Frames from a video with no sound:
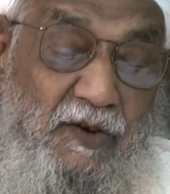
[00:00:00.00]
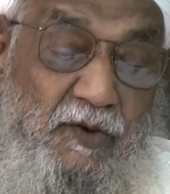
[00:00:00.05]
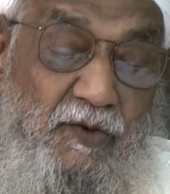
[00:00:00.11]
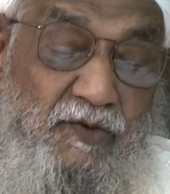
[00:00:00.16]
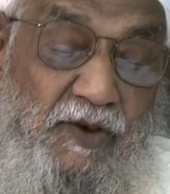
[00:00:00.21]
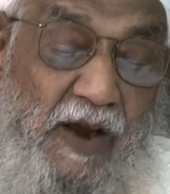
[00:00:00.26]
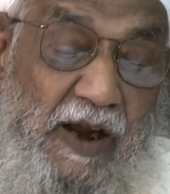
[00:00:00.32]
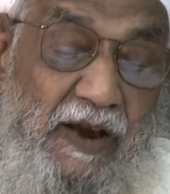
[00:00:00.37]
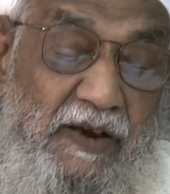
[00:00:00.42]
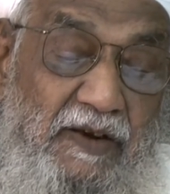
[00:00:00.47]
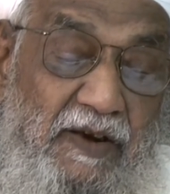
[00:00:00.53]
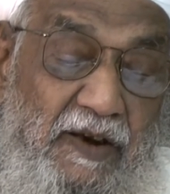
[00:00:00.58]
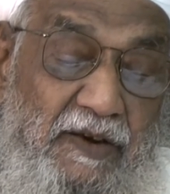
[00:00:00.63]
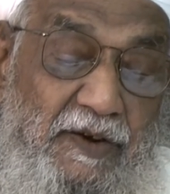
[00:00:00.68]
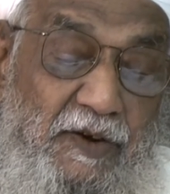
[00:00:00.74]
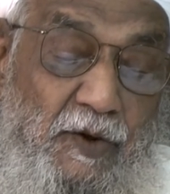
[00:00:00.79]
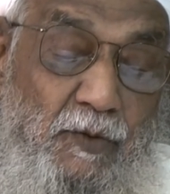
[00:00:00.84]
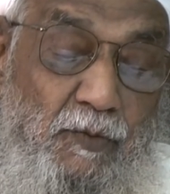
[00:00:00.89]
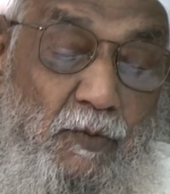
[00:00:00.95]
to sight the
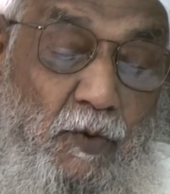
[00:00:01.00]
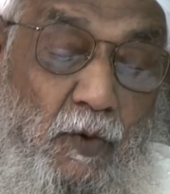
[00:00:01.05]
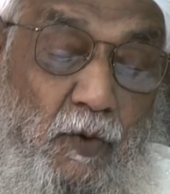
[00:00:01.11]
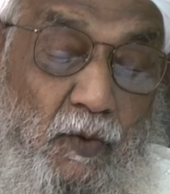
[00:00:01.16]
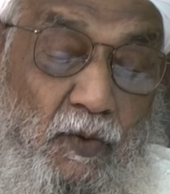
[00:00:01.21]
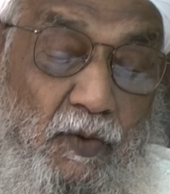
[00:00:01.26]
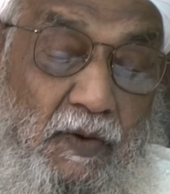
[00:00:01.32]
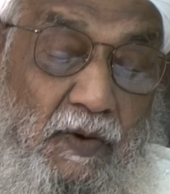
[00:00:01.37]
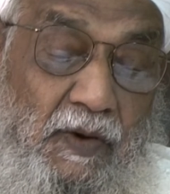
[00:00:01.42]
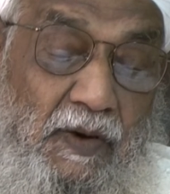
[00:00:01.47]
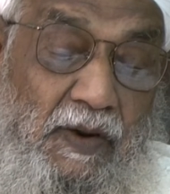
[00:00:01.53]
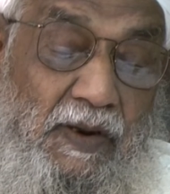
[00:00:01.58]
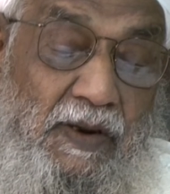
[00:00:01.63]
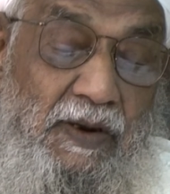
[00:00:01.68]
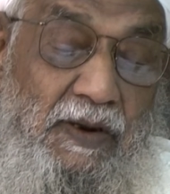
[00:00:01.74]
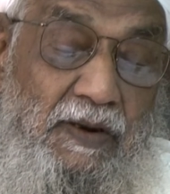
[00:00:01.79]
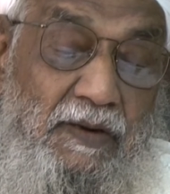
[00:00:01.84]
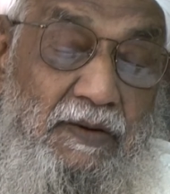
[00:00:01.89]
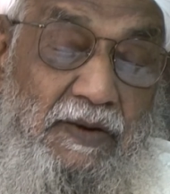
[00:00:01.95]
new moon,
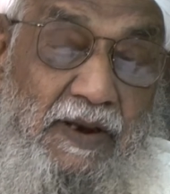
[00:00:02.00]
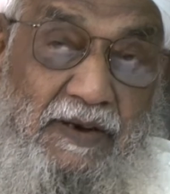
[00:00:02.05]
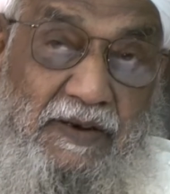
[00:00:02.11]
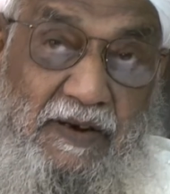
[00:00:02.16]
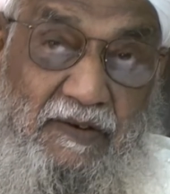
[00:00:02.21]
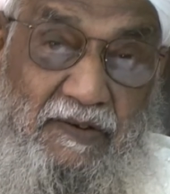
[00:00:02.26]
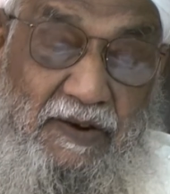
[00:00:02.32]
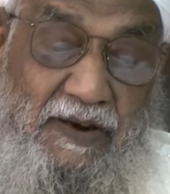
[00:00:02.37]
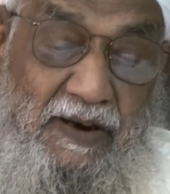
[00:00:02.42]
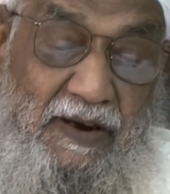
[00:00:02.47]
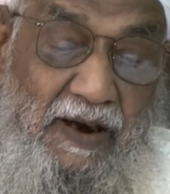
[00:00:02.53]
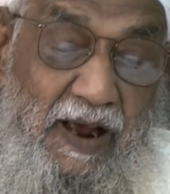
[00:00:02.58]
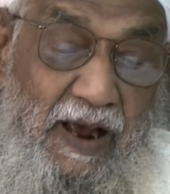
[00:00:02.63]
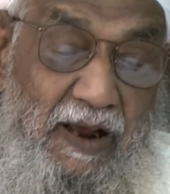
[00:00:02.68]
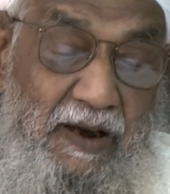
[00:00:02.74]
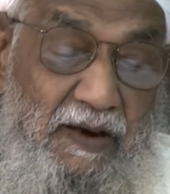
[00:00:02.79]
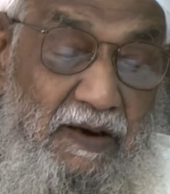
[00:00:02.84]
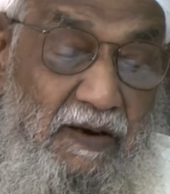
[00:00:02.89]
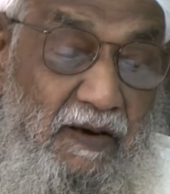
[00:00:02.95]
that is
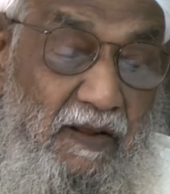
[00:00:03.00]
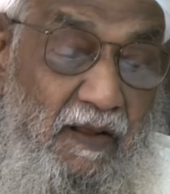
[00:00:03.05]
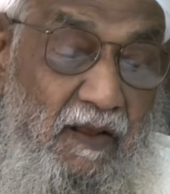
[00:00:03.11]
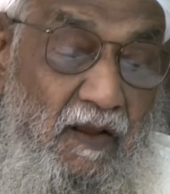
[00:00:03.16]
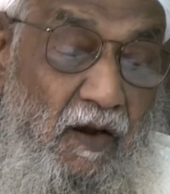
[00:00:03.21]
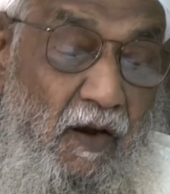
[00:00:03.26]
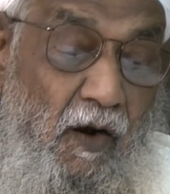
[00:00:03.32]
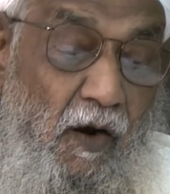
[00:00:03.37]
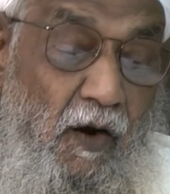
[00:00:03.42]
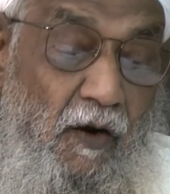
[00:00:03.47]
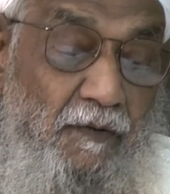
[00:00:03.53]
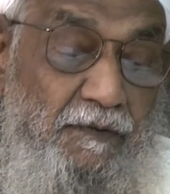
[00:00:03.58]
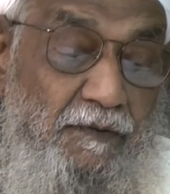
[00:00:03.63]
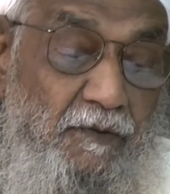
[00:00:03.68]
Hilal, of